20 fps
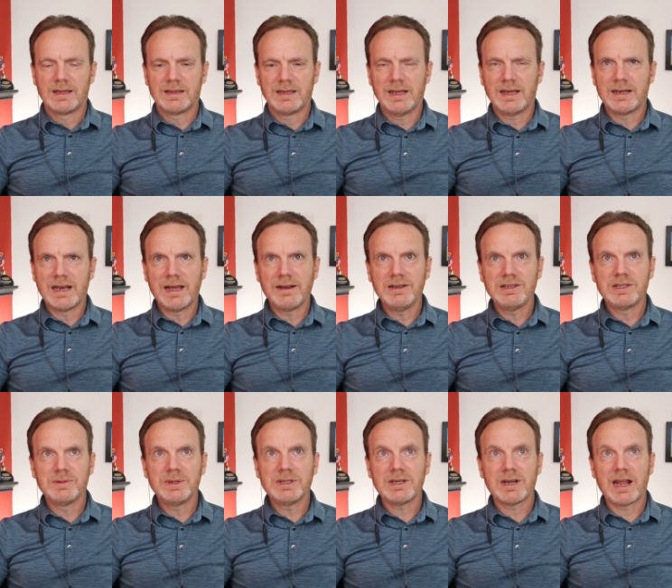Yeah, now that
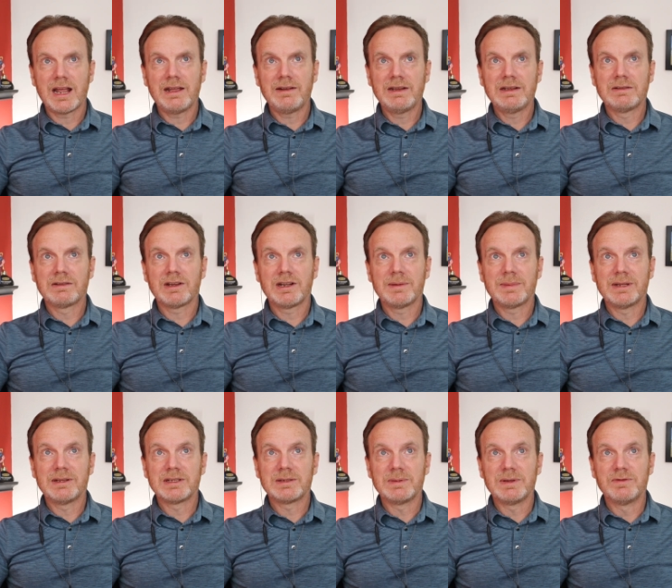you mentioned, I hadn't even thought about
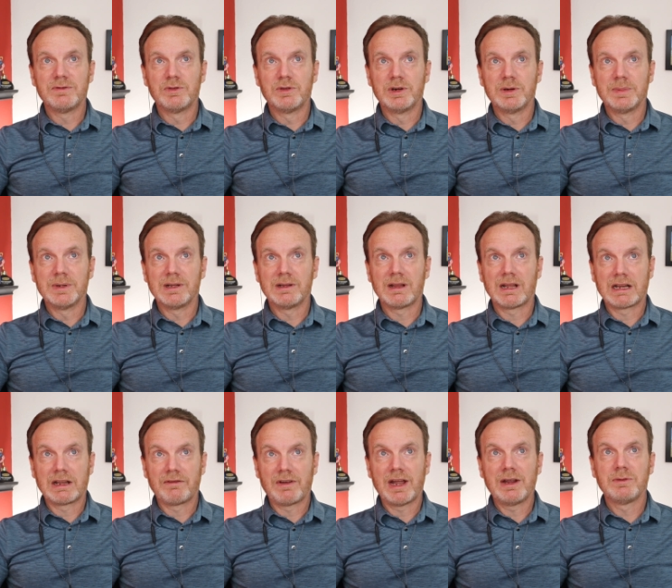this before, but
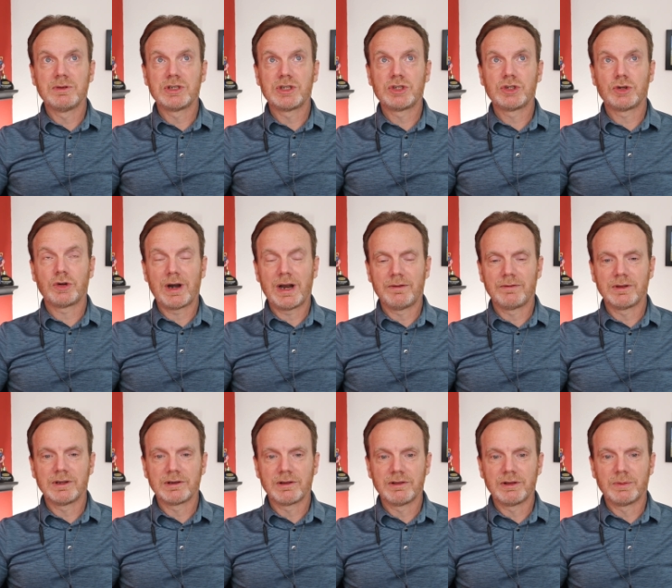like if I was
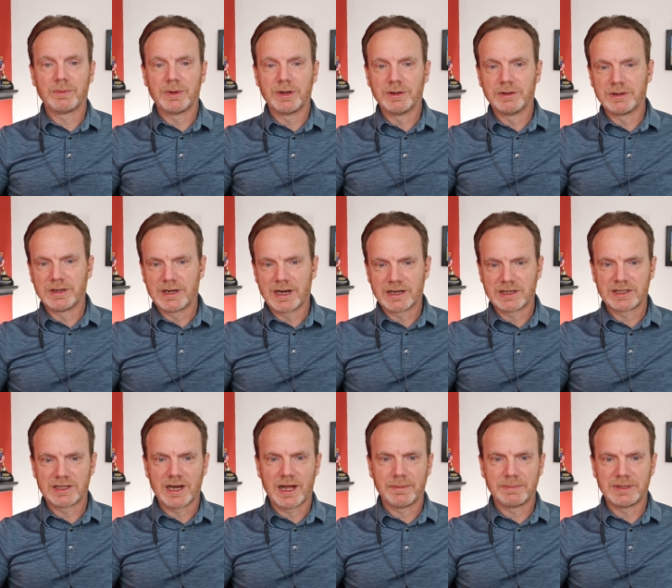traveling on the road and I
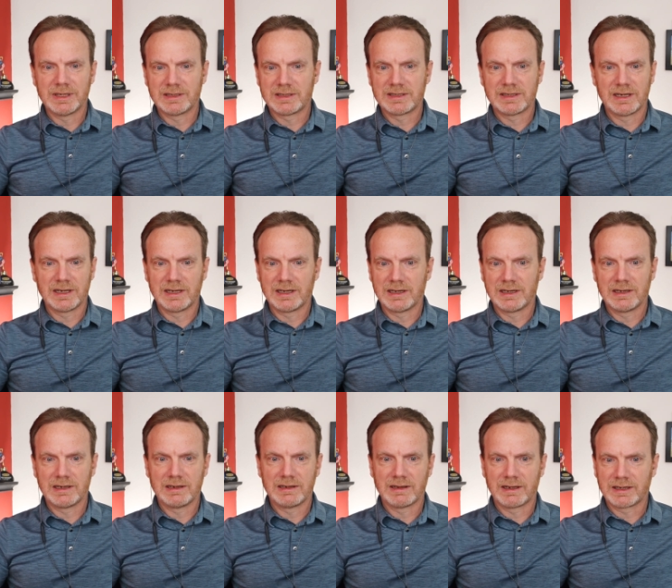stopped at
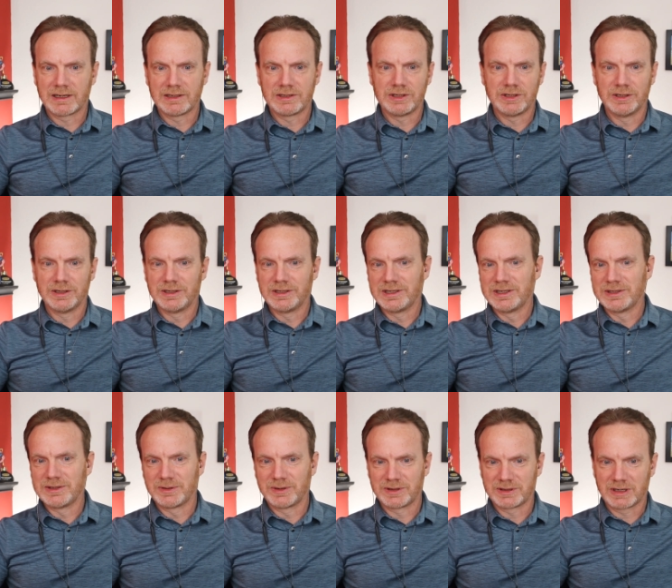say like a
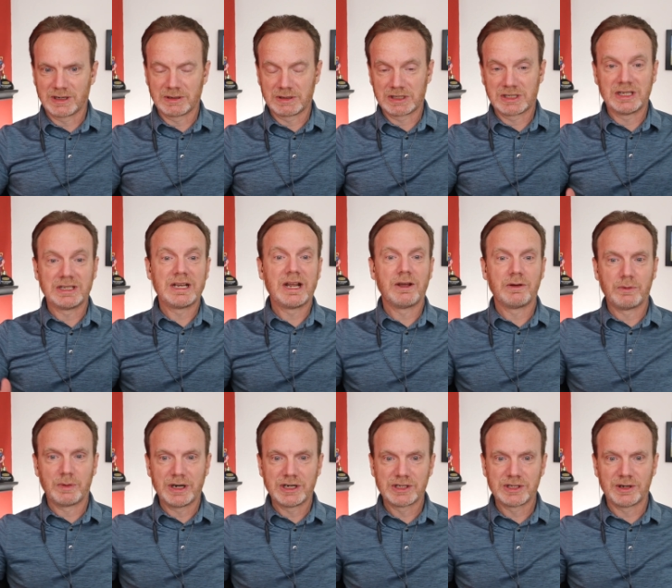Chili's or a sit down
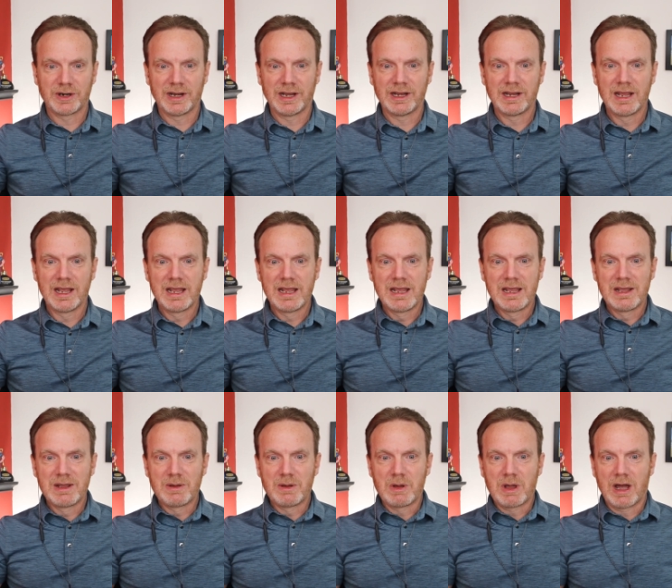restaurant,
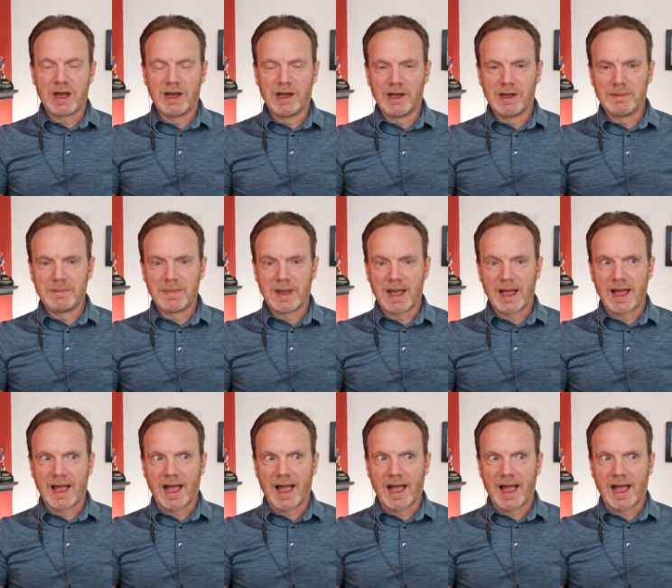um,